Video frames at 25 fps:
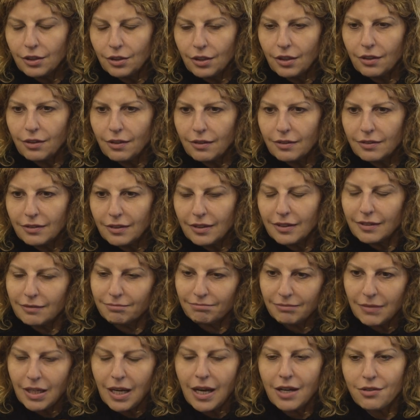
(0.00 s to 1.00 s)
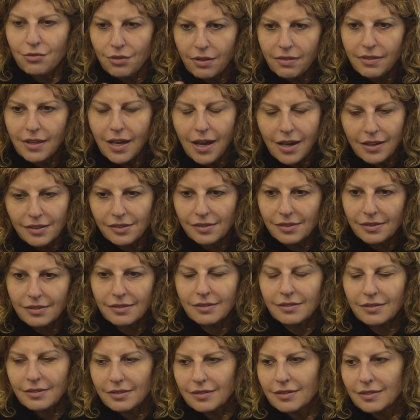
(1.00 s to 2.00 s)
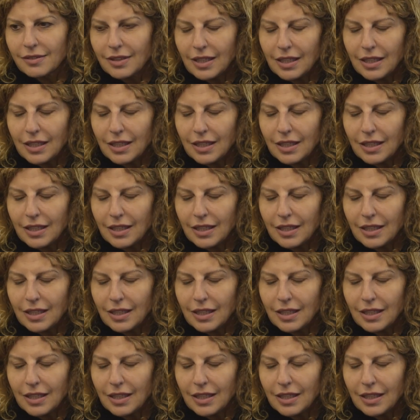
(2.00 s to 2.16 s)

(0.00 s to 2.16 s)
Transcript: 100,000,